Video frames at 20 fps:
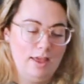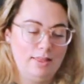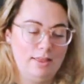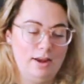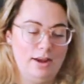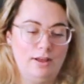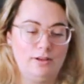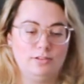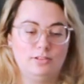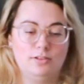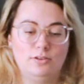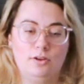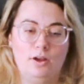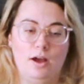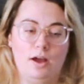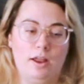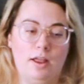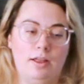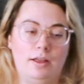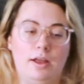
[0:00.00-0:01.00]
And then I also
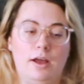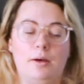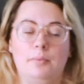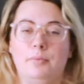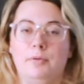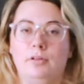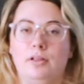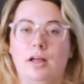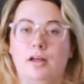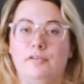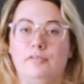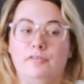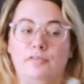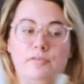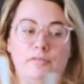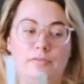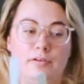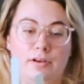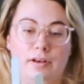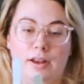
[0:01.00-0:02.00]
got a couple
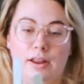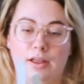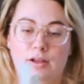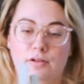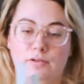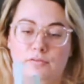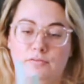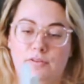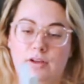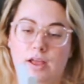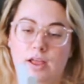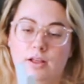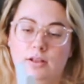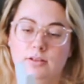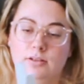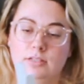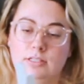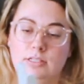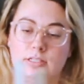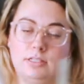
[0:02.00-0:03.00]
of nail
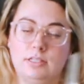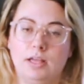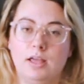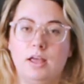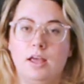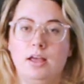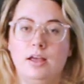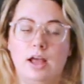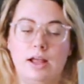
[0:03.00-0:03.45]
files.